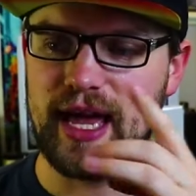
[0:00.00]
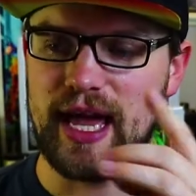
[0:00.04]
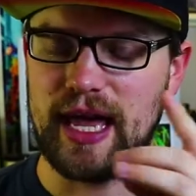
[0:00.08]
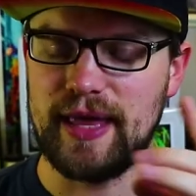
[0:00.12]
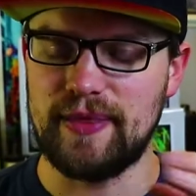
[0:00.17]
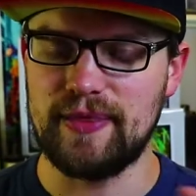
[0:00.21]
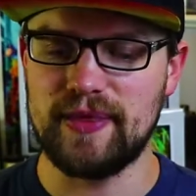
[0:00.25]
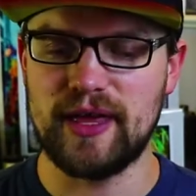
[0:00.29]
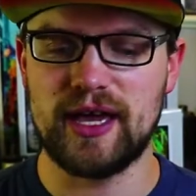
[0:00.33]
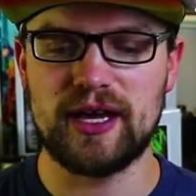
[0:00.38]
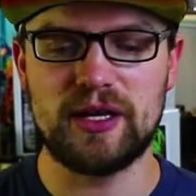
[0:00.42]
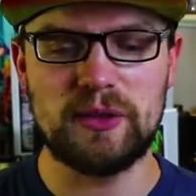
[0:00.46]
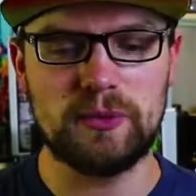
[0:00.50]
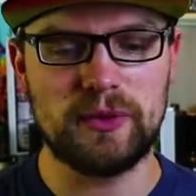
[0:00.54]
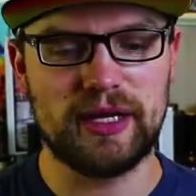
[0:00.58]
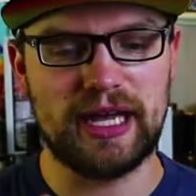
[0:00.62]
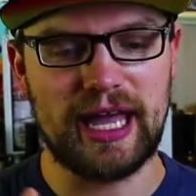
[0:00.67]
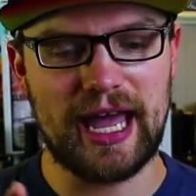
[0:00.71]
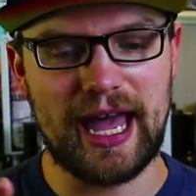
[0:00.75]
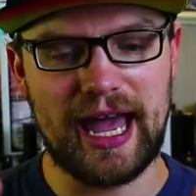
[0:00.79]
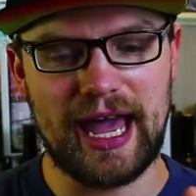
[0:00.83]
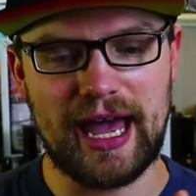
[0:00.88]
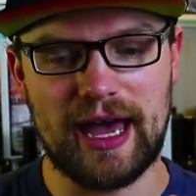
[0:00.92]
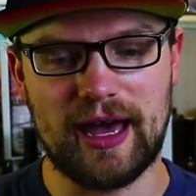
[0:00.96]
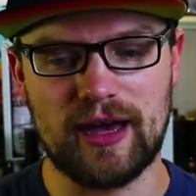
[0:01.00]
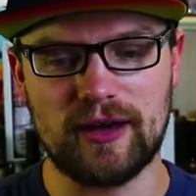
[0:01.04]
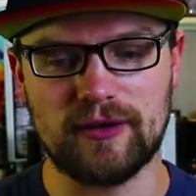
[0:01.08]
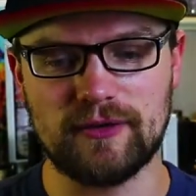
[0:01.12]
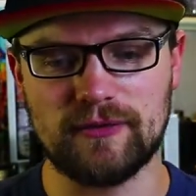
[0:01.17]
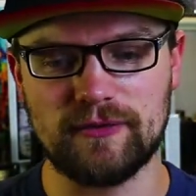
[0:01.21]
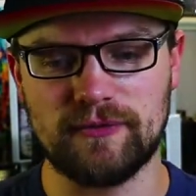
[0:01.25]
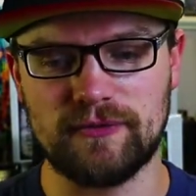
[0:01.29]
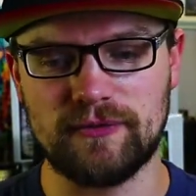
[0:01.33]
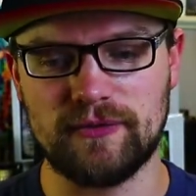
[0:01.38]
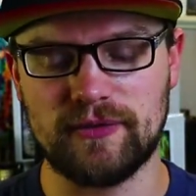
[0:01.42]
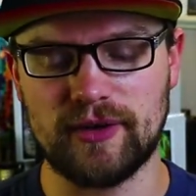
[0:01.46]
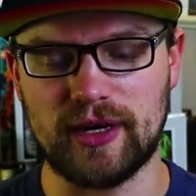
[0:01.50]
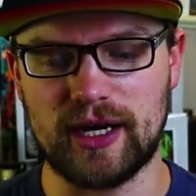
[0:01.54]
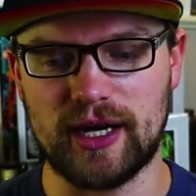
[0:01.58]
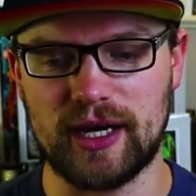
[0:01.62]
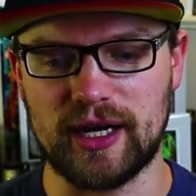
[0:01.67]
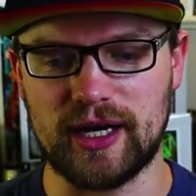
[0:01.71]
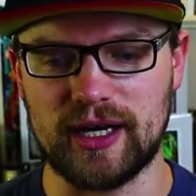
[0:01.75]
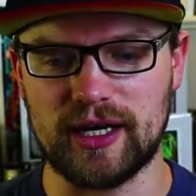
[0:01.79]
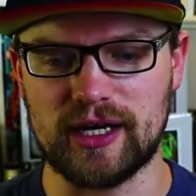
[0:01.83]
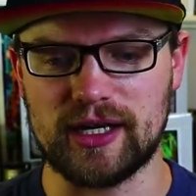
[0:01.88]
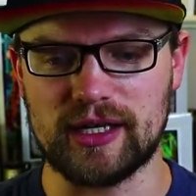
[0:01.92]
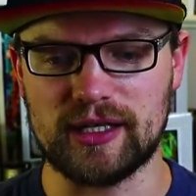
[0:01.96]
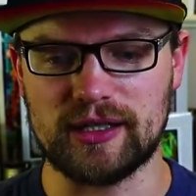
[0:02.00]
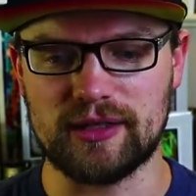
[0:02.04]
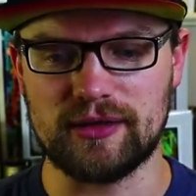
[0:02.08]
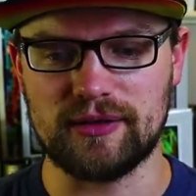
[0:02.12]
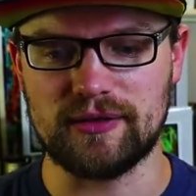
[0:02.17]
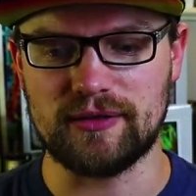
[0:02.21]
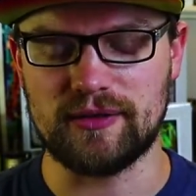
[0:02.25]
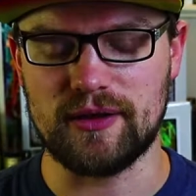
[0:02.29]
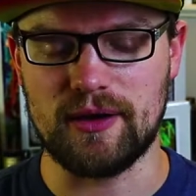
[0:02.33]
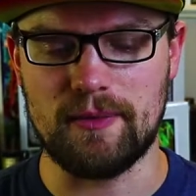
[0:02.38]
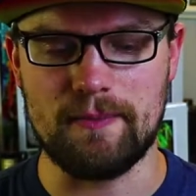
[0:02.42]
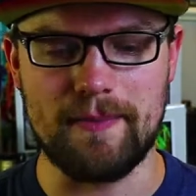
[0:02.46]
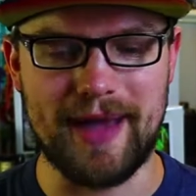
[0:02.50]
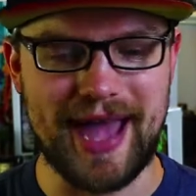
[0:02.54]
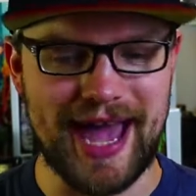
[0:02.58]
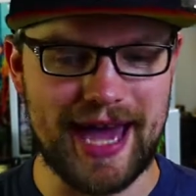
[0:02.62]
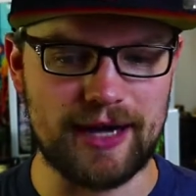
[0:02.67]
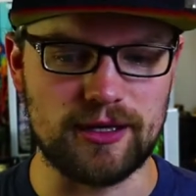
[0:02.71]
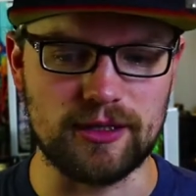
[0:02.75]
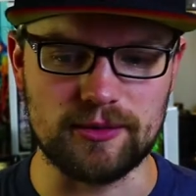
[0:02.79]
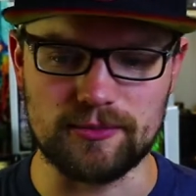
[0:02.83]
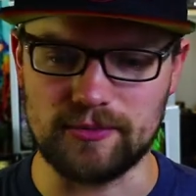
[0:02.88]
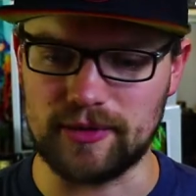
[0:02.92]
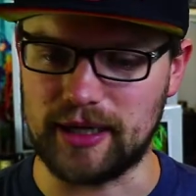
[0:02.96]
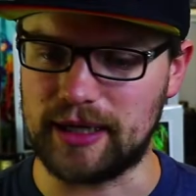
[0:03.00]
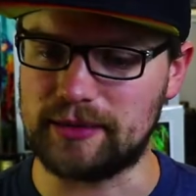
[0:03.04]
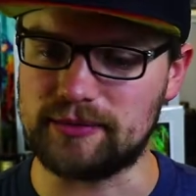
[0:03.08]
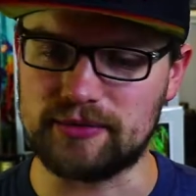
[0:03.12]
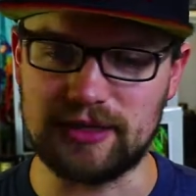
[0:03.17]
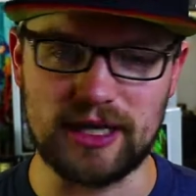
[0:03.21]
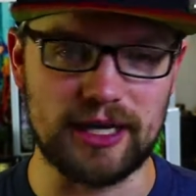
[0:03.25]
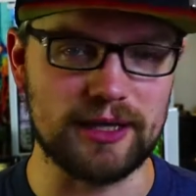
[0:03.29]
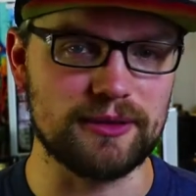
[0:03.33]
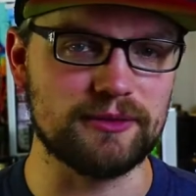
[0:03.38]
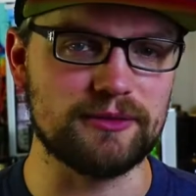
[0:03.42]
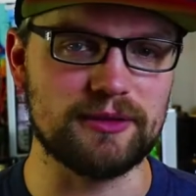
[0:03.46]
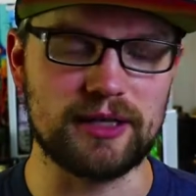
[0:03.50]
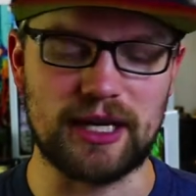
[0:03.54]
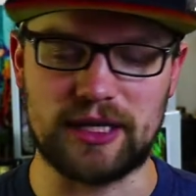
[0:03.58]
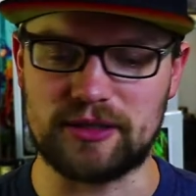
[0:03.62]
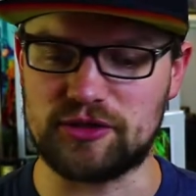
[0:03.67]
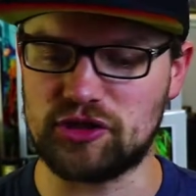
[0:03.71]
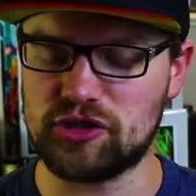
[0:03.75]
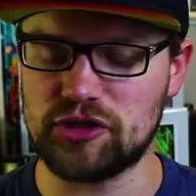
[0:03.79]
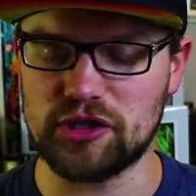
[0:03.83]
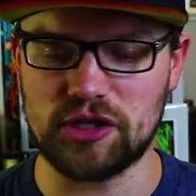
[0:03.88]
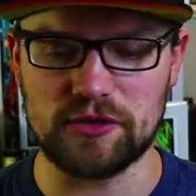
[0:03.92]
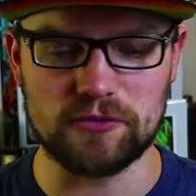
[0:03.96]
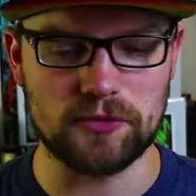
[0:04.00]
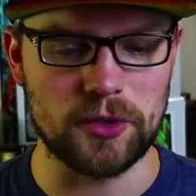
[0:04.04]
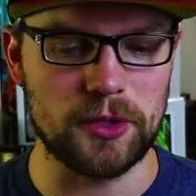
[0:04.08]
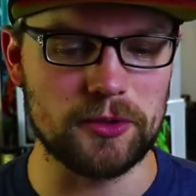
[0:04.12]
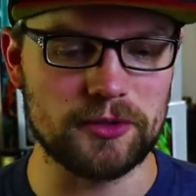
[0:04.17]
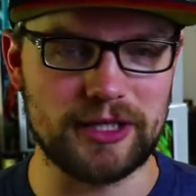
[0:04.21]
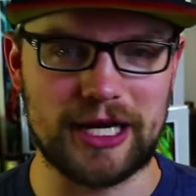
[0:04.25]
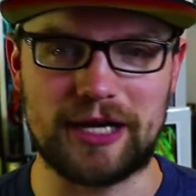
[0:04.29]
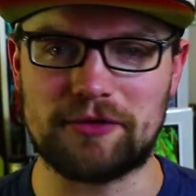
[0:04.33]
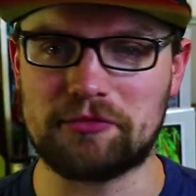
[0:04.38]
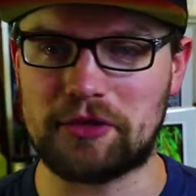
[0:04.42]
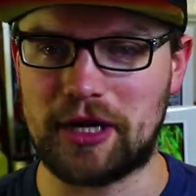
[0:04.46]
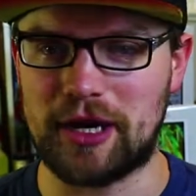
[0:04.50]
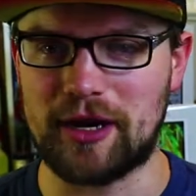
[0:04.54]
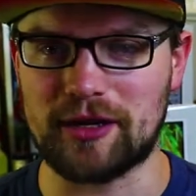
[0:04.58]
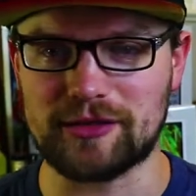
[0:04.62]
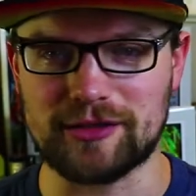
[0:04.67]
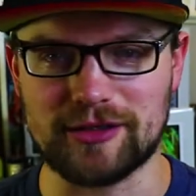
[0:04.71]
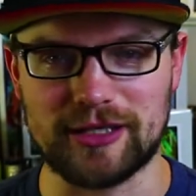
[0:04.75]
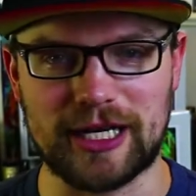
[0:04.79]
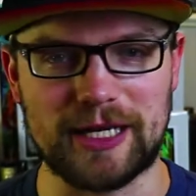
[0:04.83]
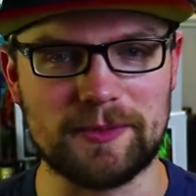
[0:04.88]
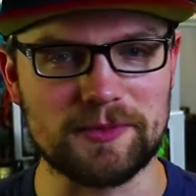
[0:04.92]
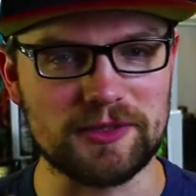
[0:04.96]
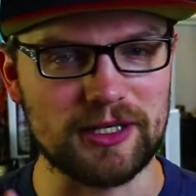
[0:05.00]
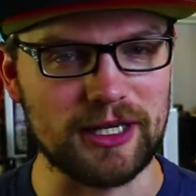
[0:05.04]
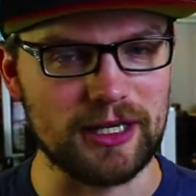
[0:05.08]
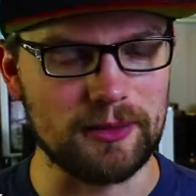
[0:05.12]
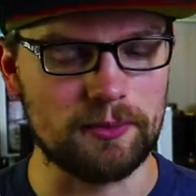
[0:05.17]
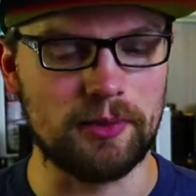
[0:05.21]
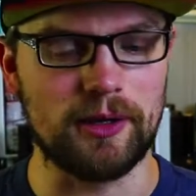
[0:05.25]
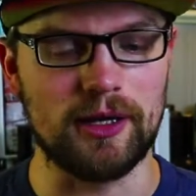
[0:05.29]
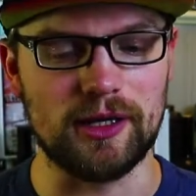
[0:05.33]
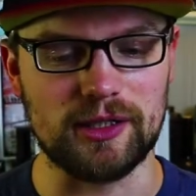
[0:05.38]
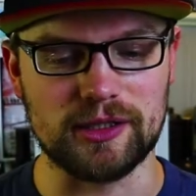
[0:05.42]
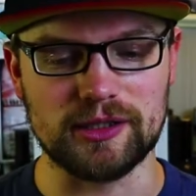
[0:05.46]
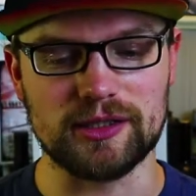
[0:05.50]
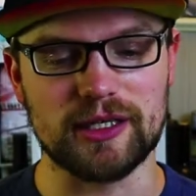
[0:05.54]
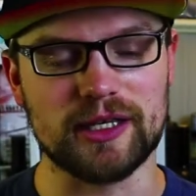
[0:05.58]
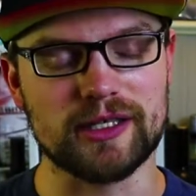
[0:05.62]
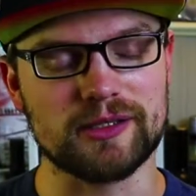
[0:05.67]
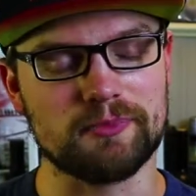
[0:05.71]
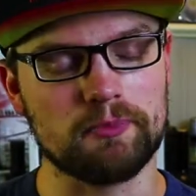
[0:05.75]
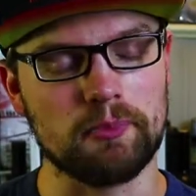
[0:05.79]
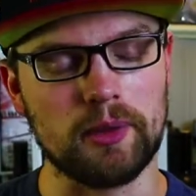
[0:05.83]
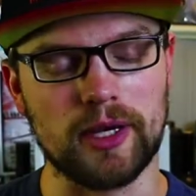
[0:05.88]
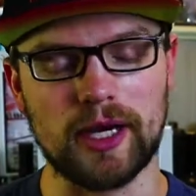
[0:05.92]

And then we have the madam. I should have wrote down character names, and I apologize.